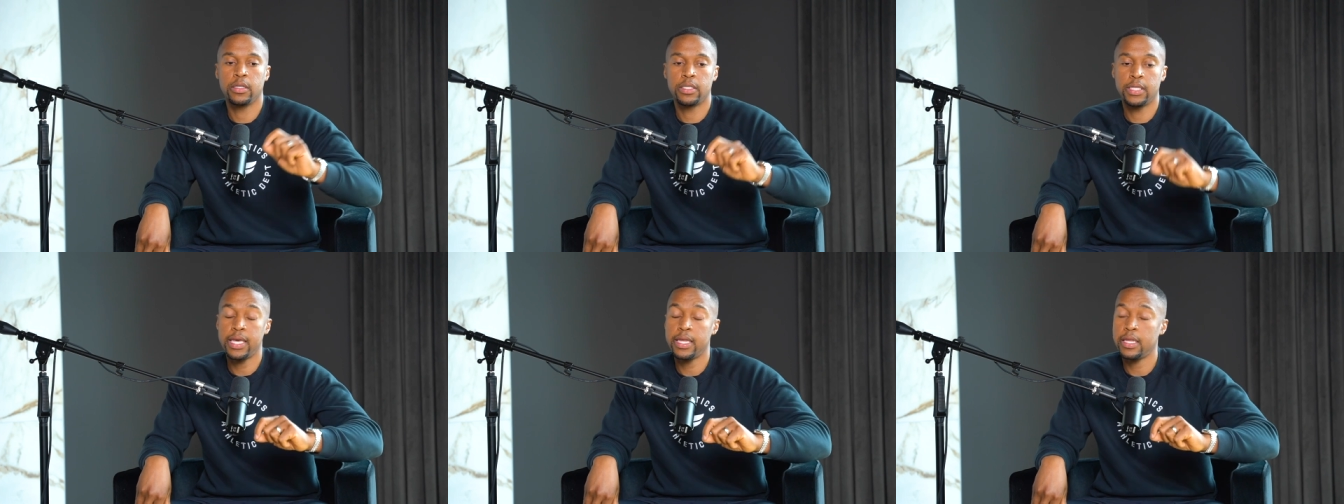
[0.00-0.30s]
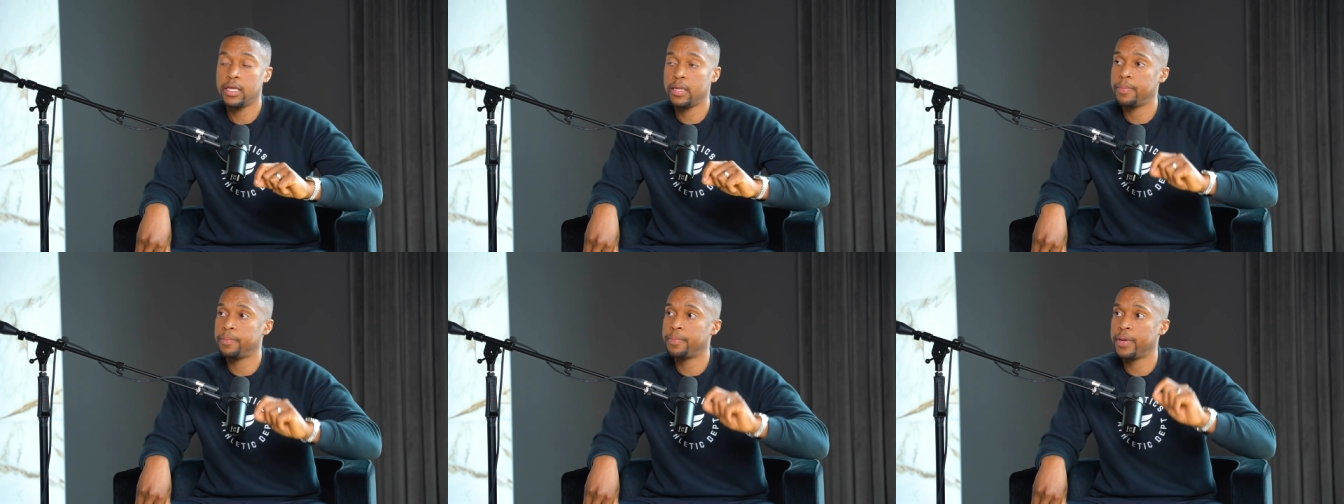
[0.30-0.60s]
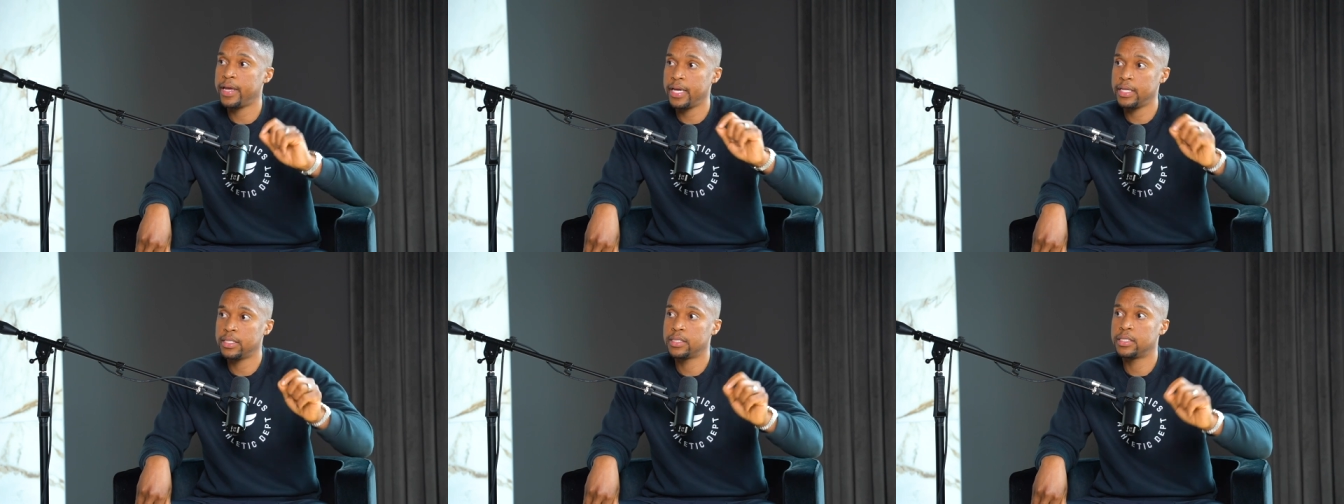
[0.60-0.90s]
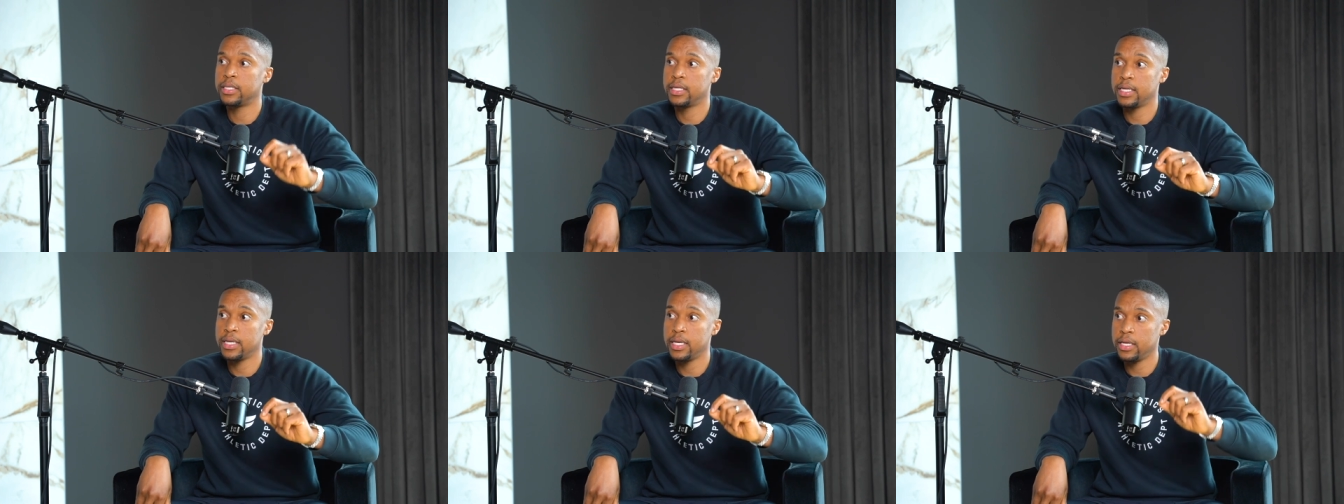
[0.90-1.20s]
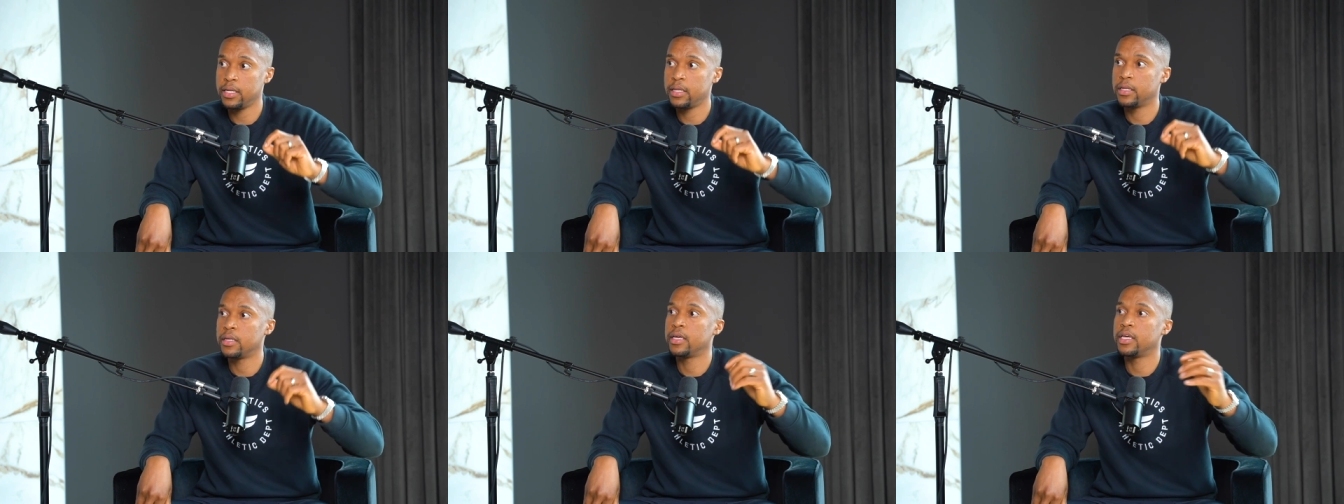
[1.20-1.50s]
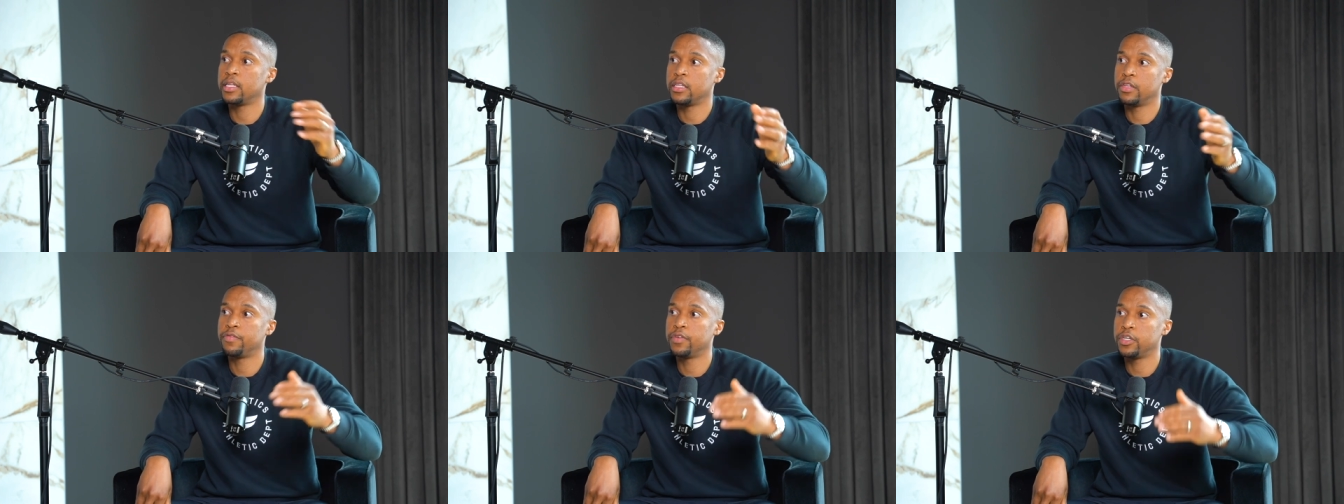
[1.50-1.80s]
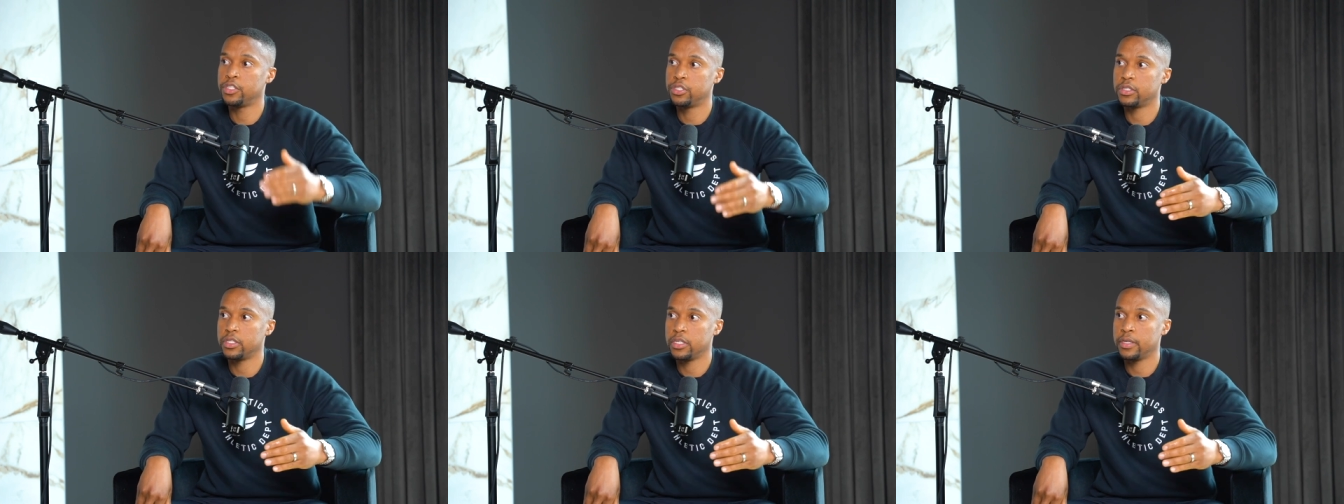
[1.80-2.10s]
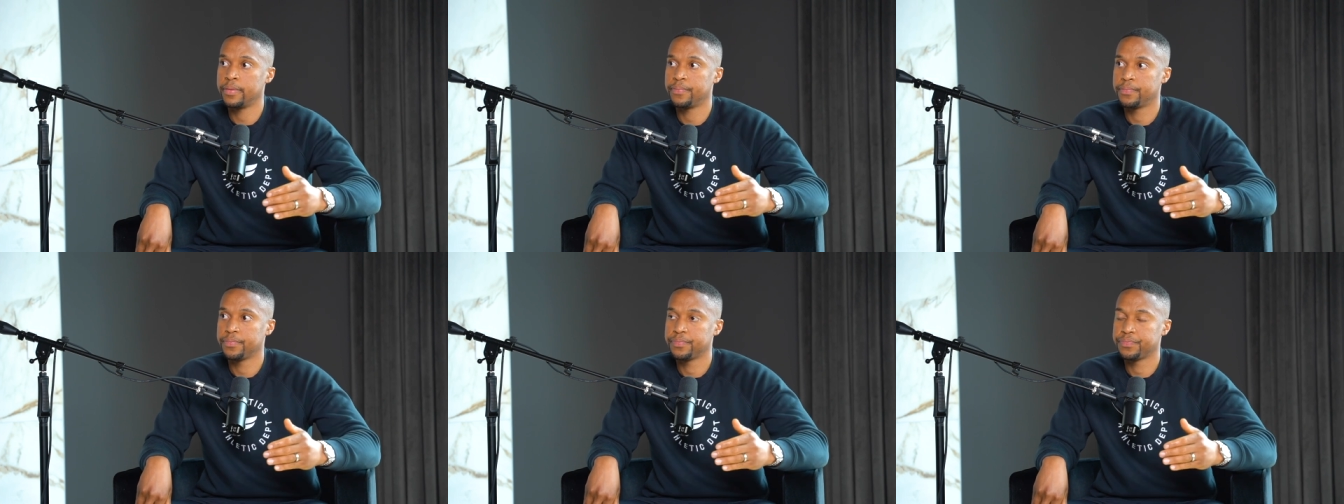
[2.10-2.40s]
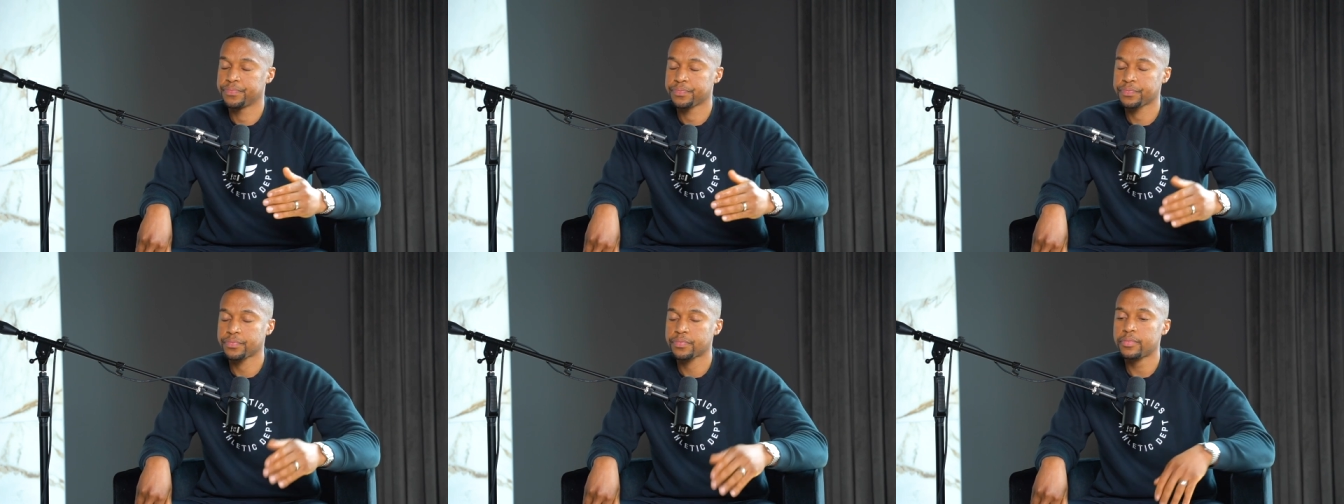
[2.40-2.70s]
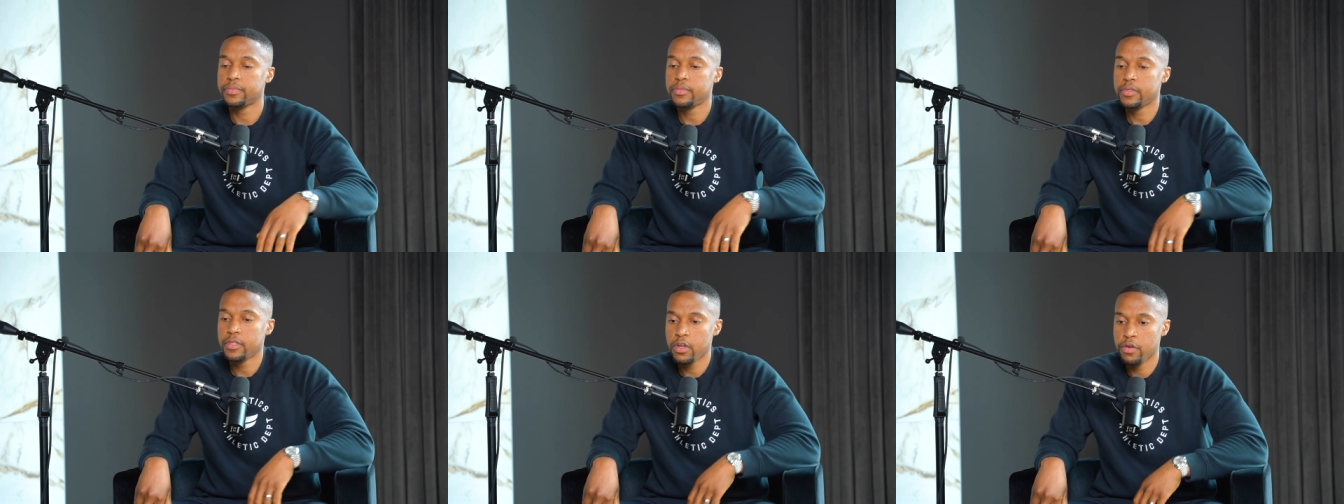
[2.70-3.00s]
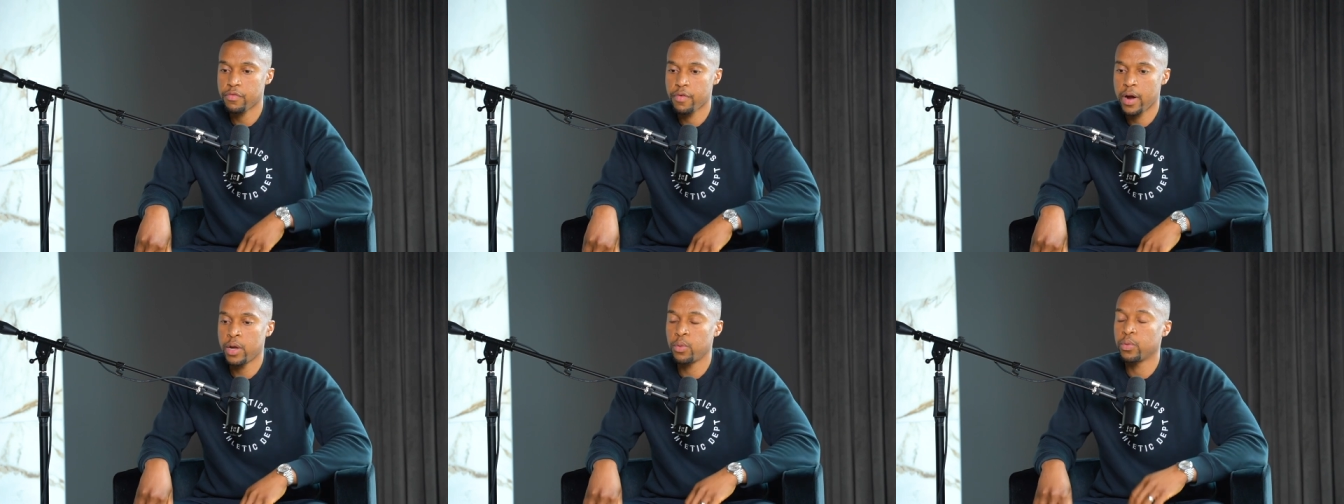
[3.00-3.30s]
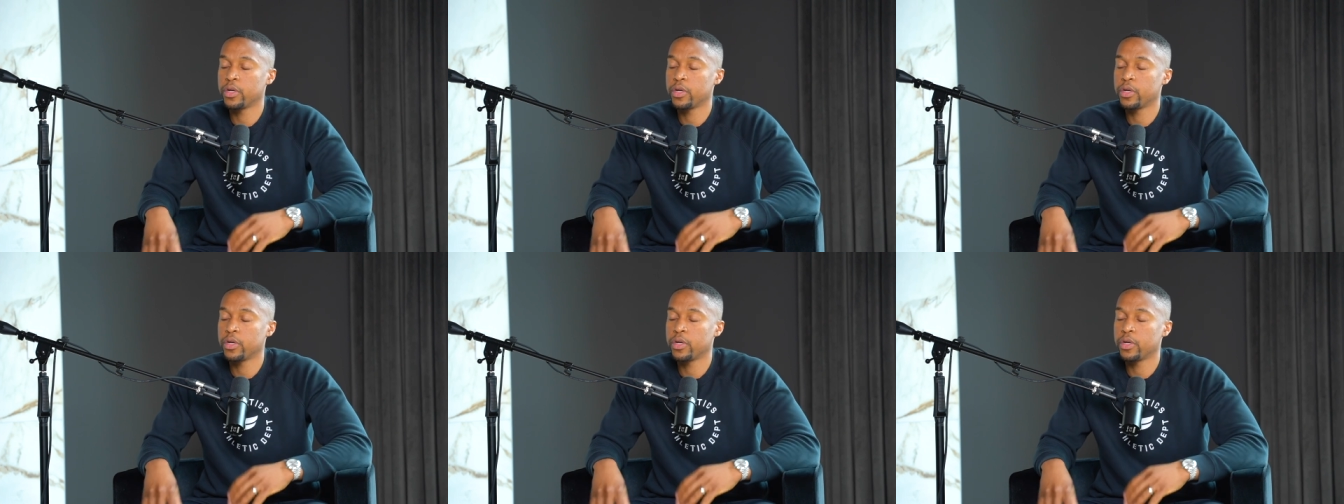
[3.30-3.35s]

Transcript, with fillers: tenant pays the heat individually right?